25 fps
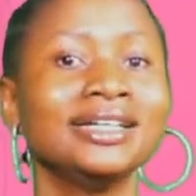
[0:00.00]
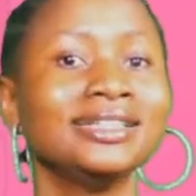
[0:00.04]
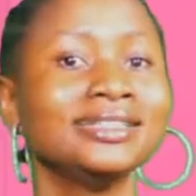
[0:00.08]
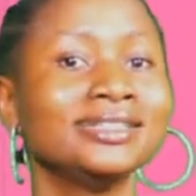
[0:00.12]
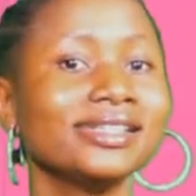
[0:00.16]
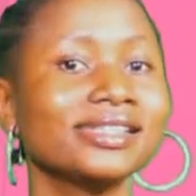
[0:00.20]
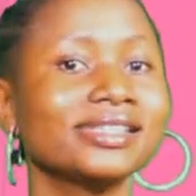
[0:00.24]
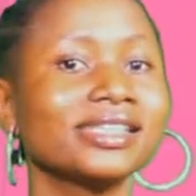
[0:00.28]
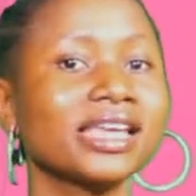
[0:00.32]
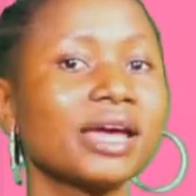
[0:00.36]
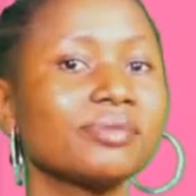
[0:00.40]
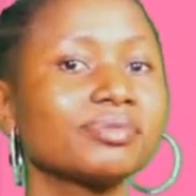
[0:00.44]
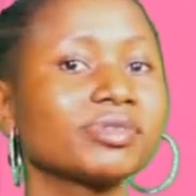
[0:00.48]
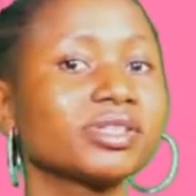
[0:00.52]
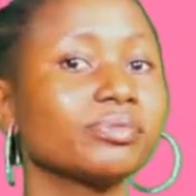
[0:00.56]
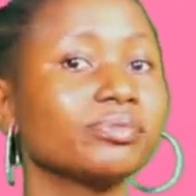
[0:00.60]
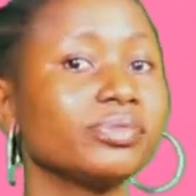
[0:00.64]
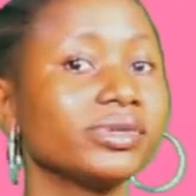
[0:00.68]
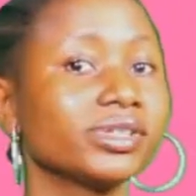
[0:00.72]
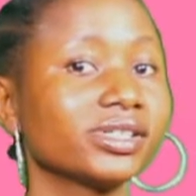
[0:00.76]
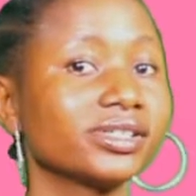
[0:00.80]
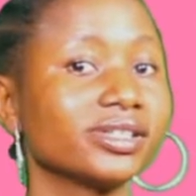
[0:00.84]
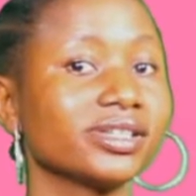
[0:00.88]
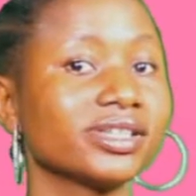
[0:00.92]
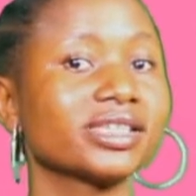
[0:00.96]
This helps the
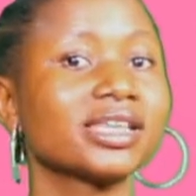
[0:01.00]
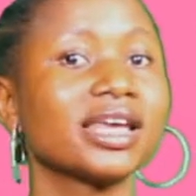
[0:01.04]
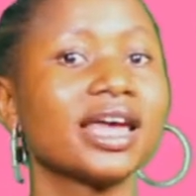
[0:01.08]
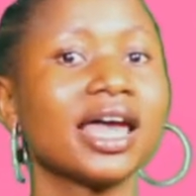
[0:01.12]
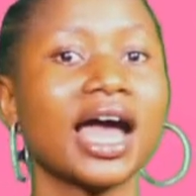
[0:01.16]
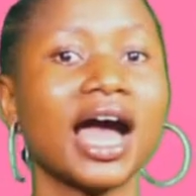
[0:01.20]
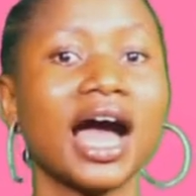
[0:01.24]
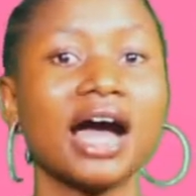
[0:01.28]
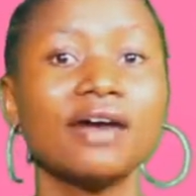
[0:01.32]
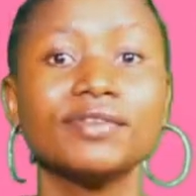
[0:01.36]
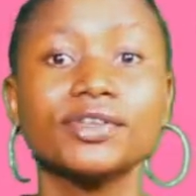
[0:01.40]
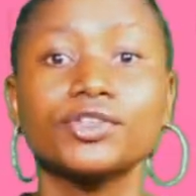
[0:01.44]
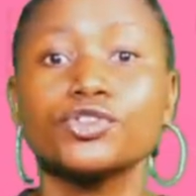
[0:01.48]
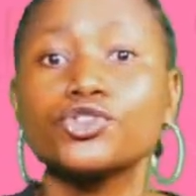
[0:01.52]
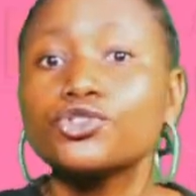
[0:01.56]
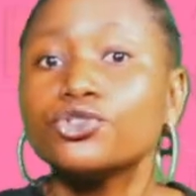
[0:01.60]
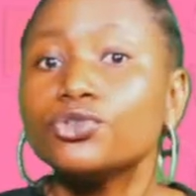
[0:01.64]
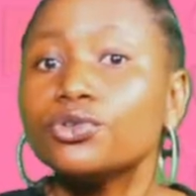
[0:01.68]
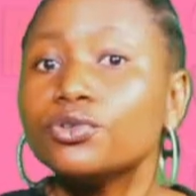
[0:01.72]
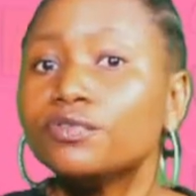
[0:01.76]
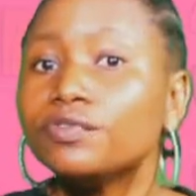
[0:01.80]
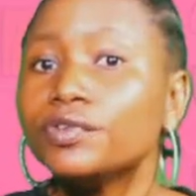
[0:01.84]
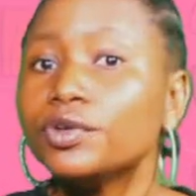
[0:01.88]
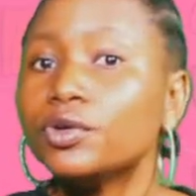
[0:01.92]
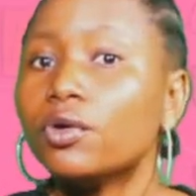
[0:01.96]
business have a
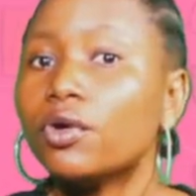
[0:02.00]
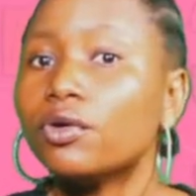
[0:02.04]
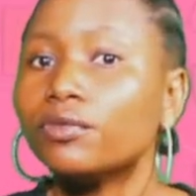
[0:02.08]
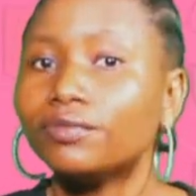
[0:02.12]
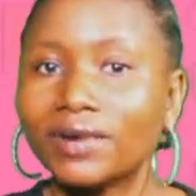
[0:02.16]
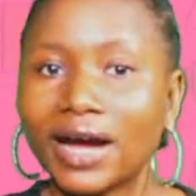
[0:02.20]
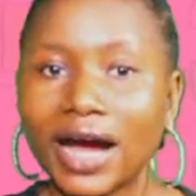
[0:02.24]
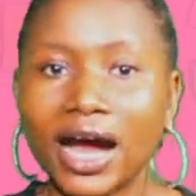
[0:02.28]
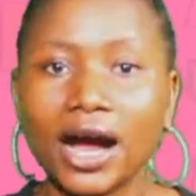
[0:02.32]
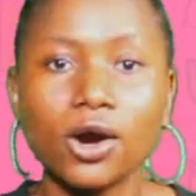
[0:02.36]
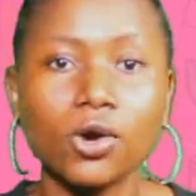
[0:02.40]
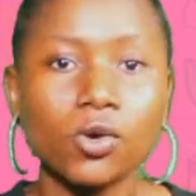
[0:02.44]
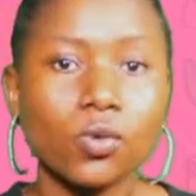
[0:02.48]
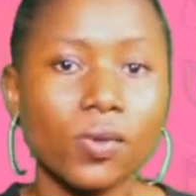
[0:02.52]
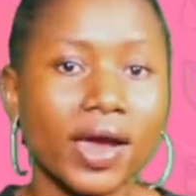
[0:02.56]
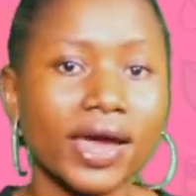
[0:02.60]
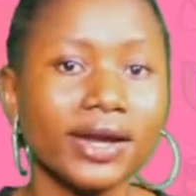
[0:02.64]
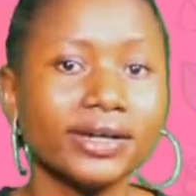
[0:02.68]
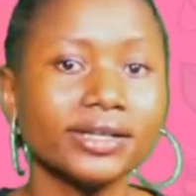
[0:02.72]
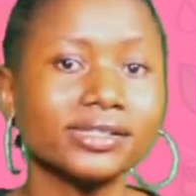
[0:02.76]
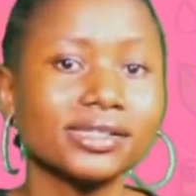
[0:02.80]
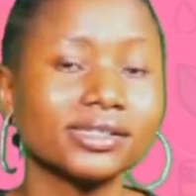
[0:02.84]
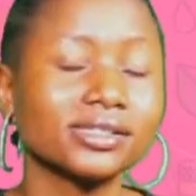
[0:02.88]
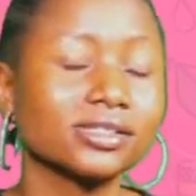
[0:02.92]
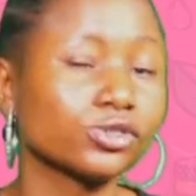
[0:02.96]
true view of how
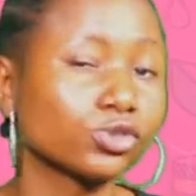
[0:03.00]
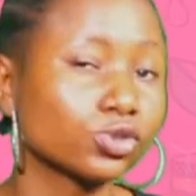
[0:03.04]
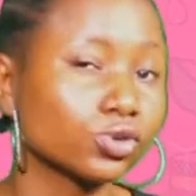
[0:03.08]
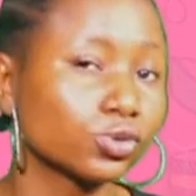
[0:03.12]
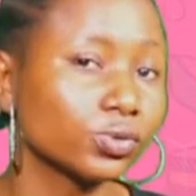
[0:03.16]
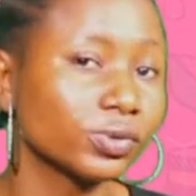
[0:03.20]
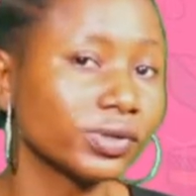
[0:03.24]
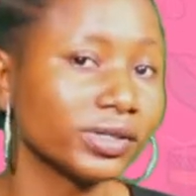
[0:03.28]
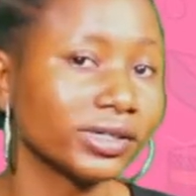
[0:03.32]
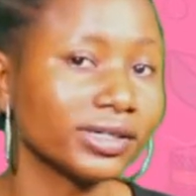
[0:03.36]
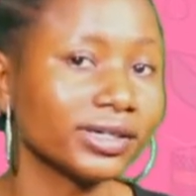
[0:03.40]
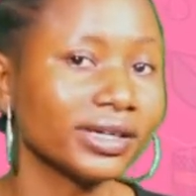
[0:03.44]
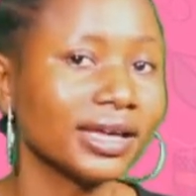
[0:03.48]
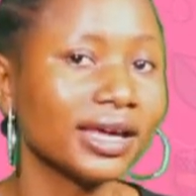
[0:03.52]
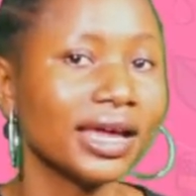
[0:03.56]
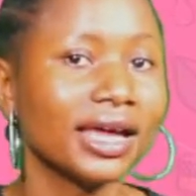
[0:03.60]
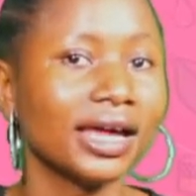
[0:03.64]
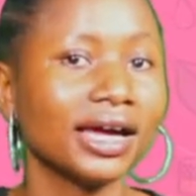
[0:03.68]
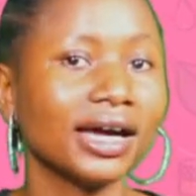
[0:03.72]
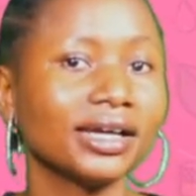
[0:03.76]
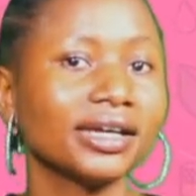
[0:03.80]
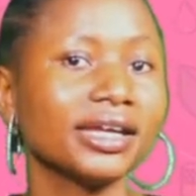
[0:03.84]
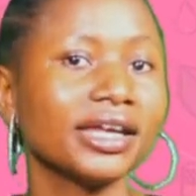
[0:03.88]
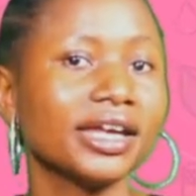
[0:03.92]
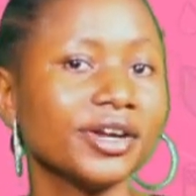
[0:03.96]
well it is doing
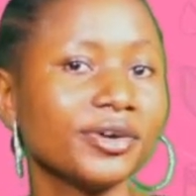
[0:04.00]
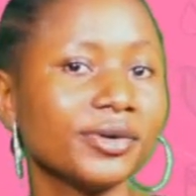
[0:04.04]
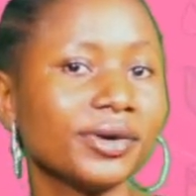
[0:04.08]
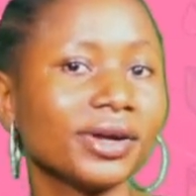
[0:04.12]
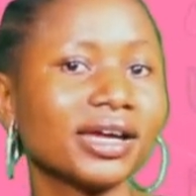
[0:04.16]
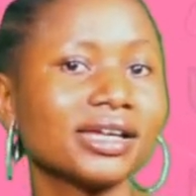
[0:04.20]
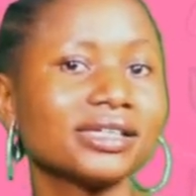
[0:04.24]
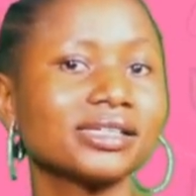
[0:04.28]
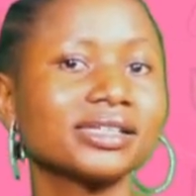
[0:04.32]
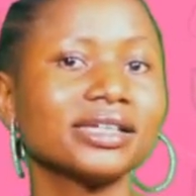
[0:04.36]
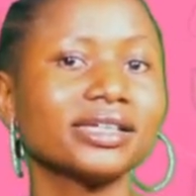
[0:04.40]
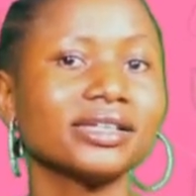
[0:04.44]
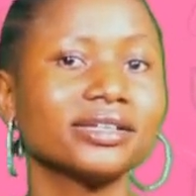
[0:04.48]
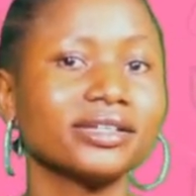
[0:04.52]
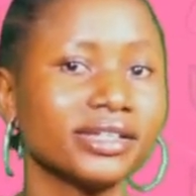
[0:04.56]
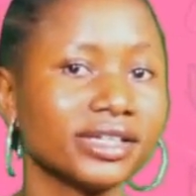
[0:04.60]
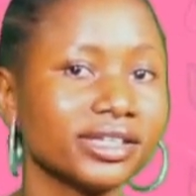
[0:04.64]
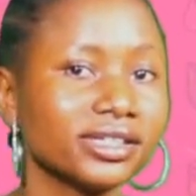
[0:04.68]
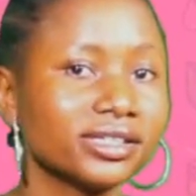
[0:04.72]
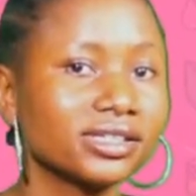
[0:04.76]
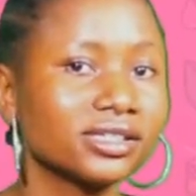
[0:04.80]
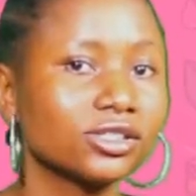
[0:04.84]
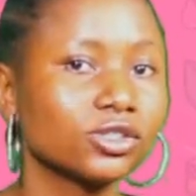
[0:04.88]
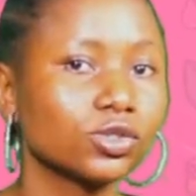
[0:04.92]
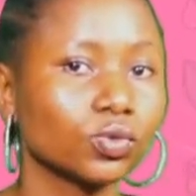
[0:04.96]
and areas it
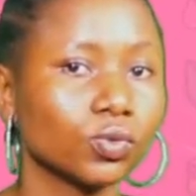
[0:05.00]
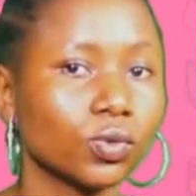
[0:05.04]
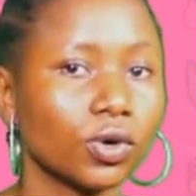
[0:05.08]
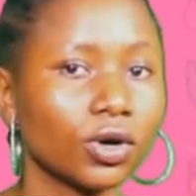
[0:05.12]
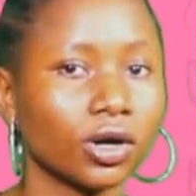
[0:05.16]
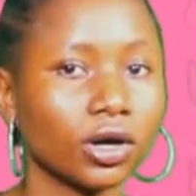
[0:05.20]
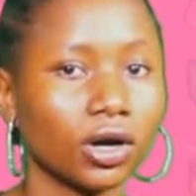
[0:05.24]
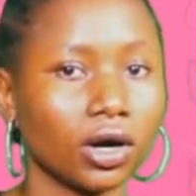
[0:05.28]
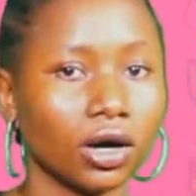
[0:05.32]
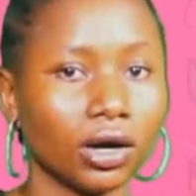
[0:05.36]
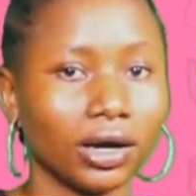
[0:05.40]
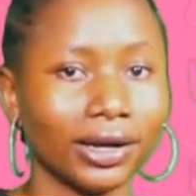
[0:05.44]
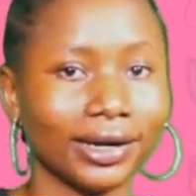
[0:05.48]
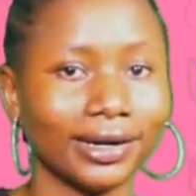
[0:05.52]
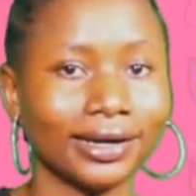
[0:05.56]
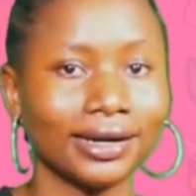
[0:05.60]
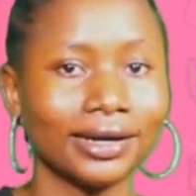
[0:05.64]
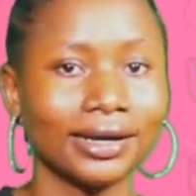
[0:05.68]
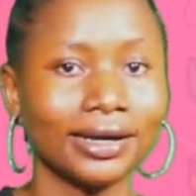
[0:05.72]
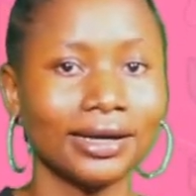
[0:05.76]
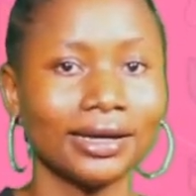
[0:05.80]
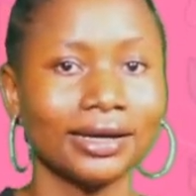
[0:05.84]
needs to work on.